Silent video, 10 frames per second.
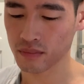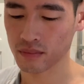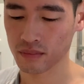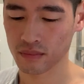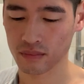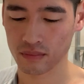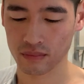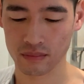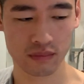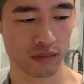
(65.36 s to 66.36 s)
and then
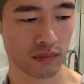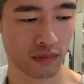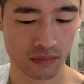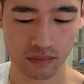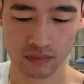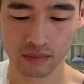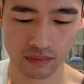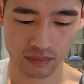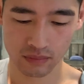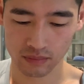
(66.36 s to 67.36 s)
kind of like lather
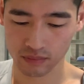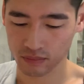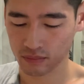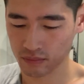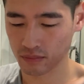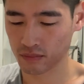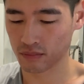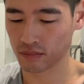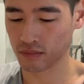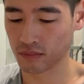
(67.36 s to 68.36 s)
up the exfoliating
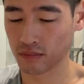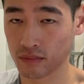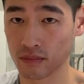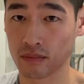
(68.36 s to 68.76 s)
daily wash